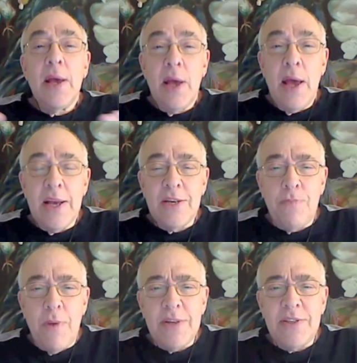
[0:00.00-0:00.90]

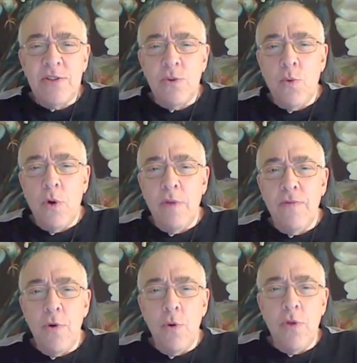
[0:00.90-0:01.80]
expresses the
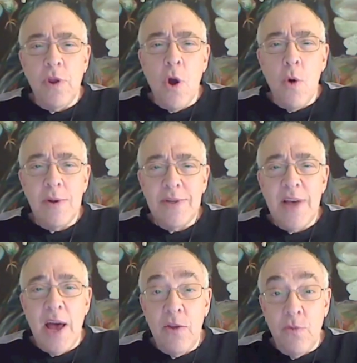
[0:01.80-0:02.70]
worldview that
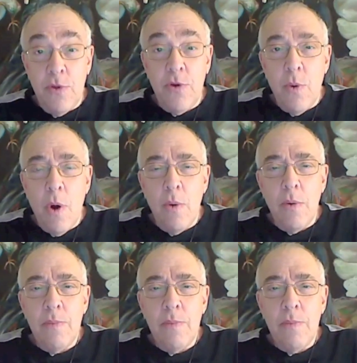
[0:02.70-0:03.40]
coincides with your own.